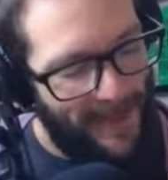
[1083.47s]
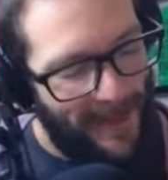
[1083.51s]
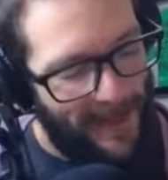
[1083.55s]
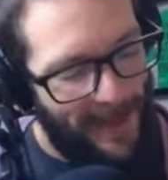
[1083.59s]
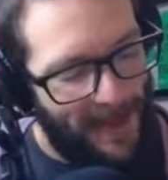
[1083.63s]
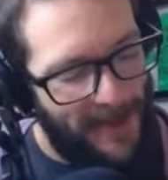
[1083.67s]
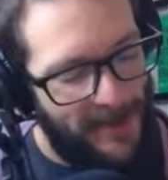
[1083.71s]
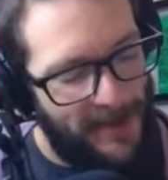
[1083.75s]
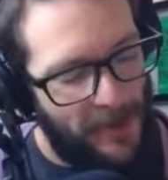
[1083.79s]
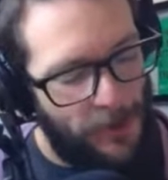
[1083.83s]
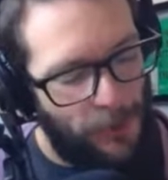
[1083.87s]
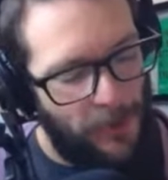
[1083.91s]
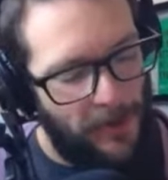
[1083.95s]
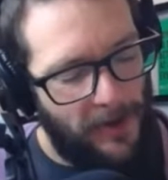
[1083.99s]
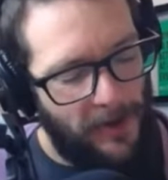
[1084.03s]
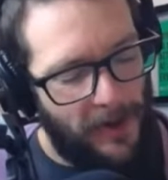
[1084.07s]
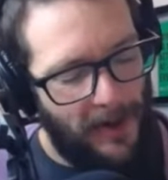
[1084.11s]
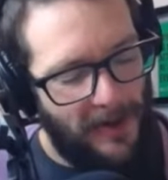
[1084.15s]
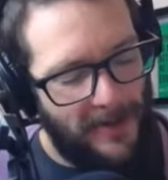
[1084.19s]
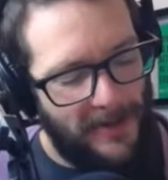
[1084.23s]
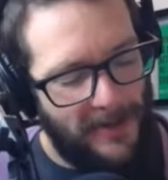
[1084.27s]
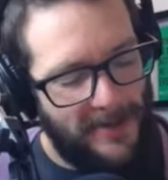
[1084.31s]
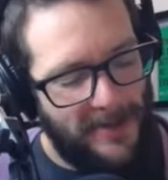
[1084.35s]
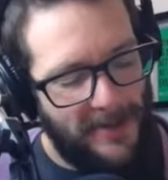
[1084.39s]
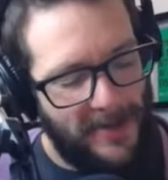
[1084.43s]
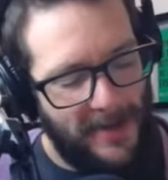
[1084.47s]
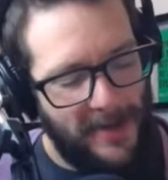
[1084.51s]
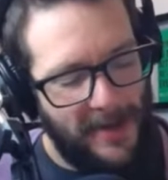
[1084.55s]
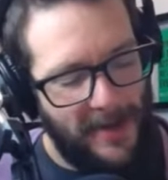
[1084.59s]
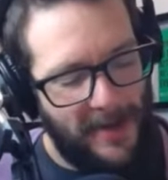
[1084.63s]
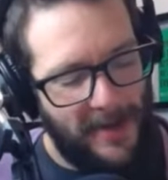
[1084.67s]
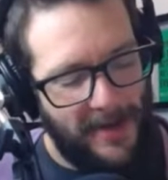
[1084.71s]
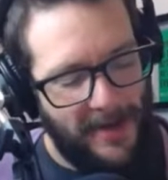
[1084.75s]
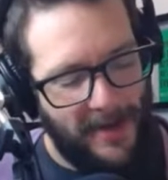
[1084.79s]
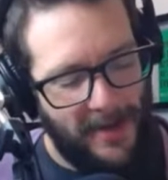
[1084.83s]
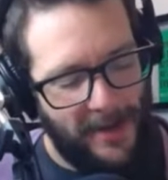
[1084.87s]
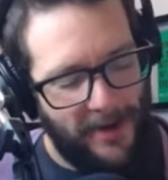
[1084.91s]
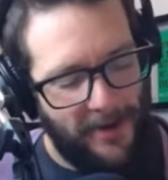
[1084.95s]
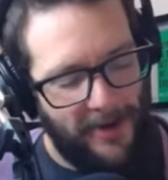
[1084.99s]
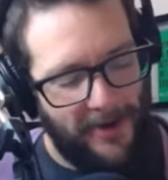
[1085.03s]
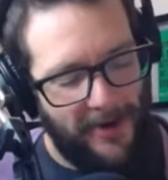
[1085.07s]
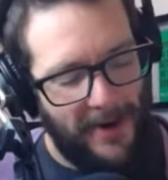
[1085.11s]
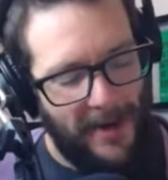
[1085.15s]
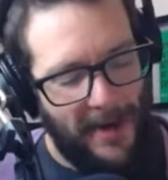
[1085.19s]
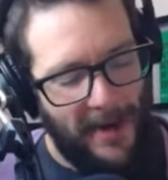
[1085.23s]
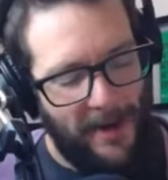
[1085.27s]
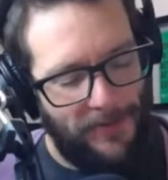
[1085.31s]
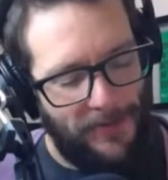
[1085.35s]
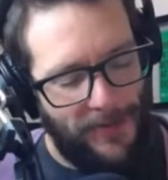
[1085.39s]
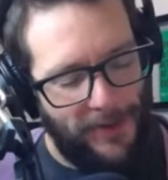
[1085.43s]
And did we not see and hear and
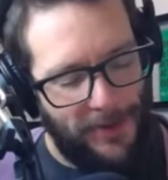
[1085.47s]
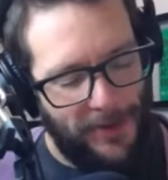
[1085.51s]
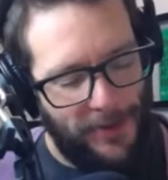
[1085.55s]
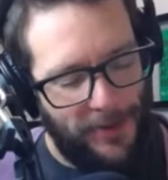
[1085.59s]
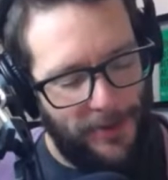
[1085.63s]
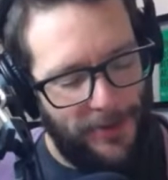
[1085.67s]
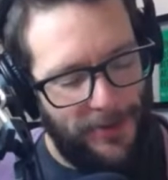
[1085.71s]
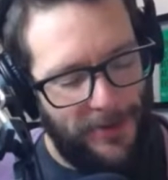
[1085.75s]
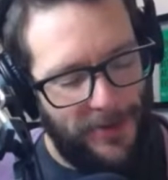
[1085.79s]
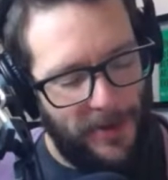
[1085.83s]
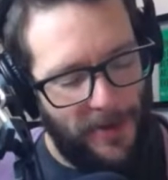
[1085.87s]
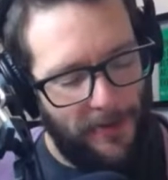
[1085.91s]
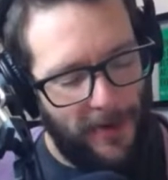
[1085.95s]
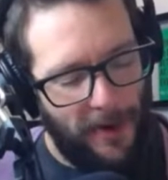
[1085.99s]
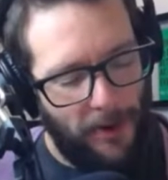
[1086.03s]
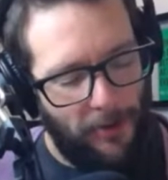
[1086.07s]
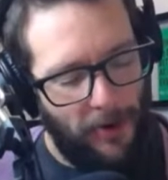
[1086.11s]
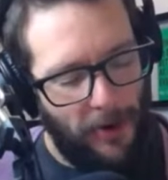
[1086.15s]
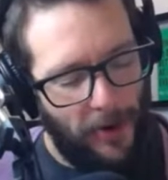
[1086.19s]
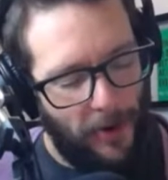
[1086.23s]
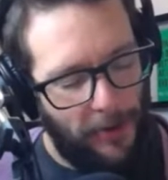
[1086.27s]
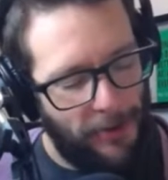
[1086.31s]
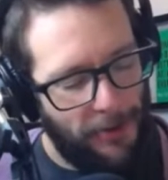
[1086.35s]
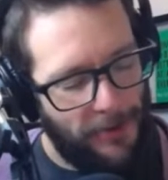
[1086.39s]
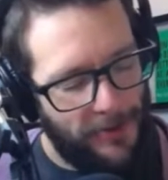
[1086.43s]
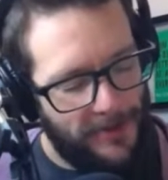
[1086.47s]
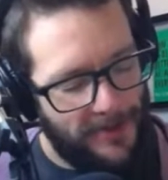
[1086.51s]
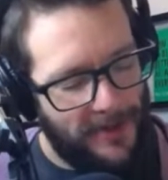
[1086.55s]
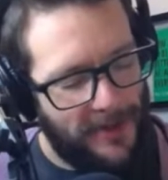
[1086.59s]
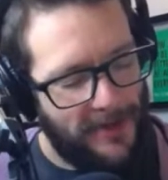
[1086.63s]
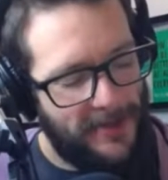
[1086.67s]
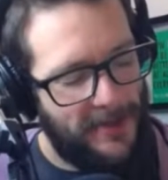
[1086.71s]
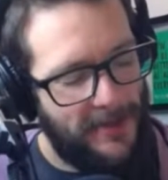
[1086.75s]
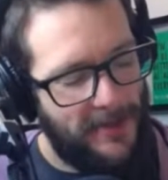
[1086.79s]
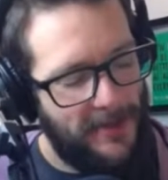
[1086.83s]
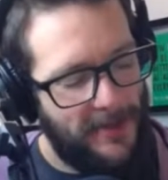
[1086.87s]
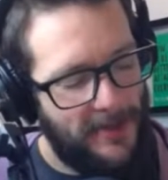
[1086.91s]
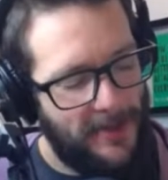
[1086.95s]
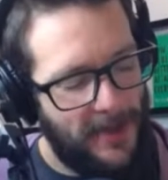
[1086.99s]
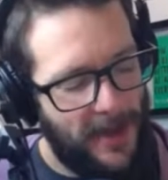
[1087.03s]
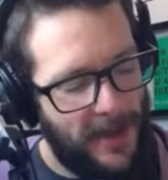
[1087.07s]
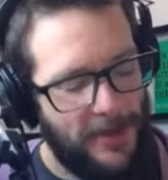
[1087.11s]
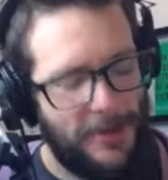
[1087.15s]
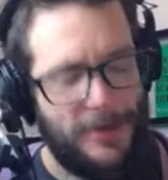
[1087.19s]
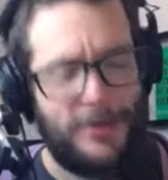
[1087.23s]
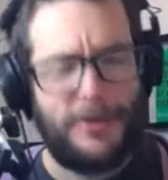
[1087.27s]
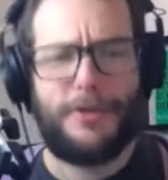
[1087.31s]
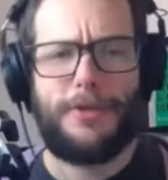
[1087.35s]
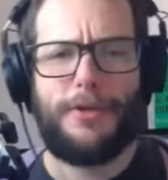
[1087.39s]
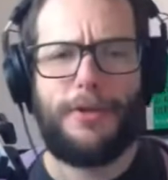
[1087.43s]
have the use of our other senses
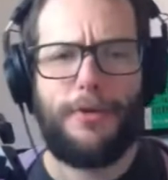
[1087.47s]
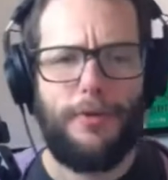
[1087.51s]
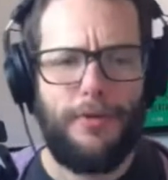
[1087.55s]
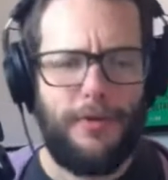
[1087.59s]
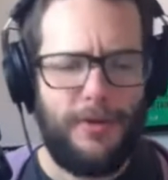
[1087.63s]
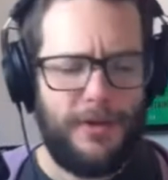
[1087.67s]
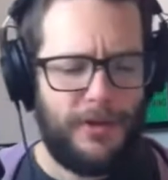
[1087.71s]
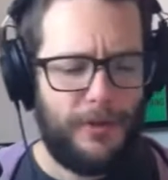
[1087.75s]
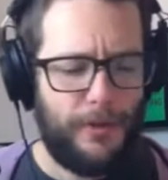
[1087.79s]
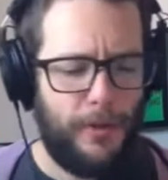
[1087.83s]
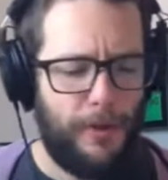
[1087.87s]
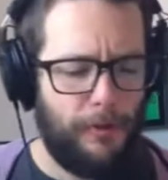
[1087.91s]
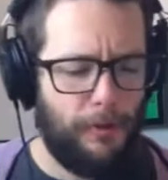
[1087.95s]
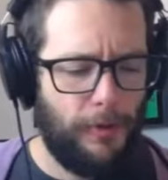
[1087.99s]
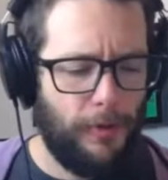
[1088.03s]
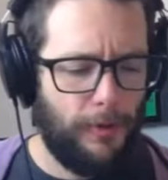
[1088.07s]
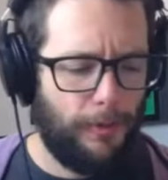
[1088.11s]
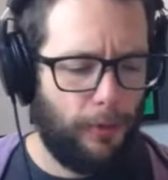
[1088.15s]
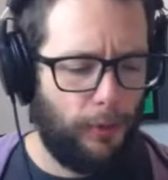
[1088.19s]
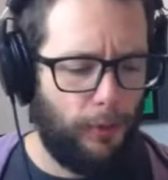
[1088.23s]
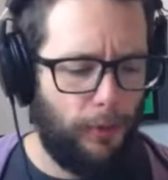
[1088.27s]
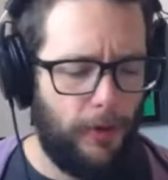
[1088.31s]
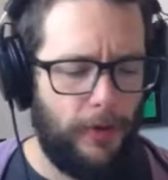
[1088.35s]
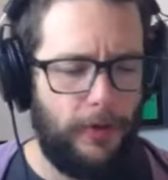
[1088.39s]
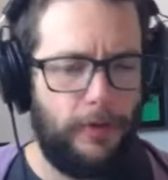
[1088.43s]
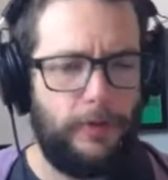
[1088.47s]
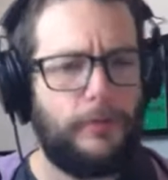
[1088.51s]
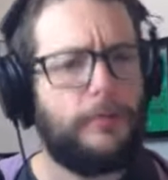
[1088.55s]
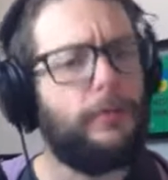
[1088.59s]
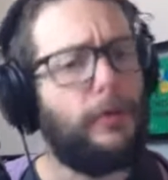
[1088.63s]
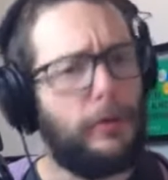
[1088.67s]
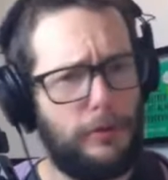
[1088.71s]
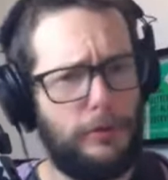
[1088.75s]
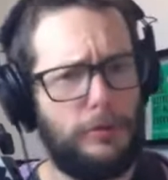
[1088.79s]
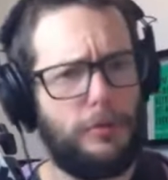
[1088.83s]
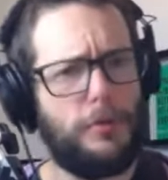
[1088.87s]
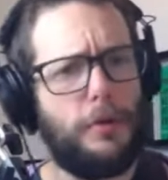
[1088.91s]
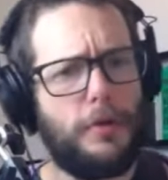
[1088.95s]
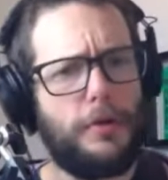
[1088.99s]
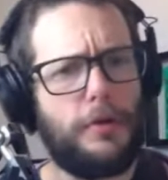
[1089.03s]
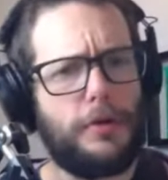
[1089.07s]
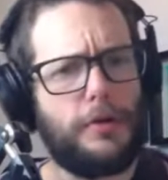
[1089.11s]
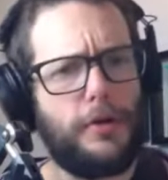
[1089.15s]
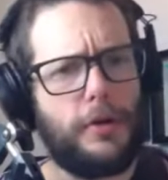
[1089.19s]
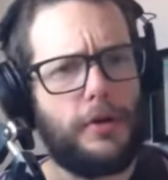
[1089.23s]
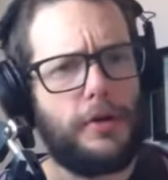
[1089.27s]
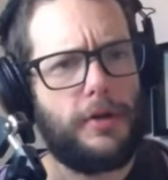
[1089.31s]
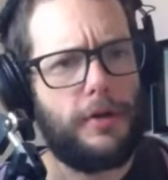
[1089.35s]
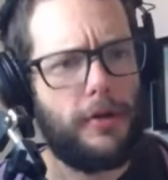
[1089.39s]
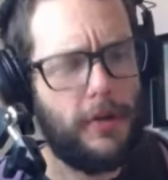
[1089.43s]
as soon as we were born?
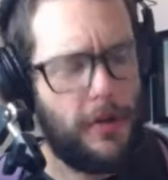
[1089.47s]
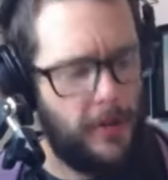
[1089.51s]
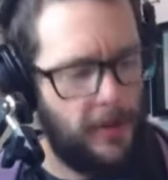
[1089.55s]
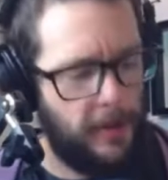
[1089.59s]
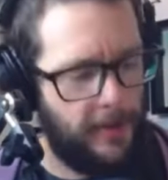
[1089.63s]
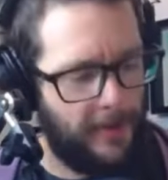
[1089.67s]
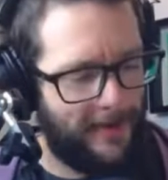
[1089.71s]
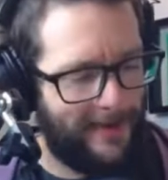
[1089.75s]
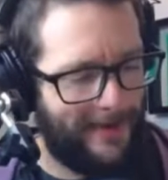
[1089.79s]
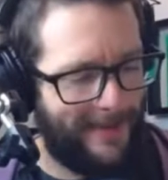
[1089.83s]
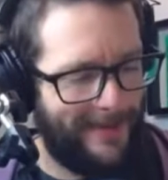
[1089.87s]
Certainly.